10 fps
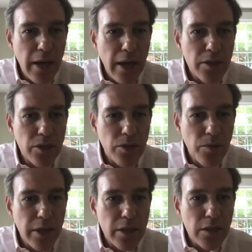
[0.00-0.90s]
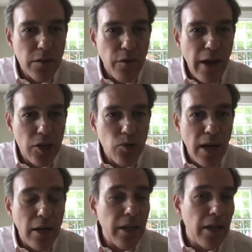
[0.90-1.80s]
as to its
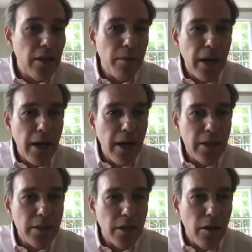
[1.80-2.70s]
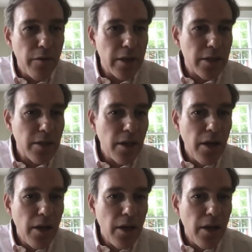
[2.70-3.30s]
factuality in the minds of its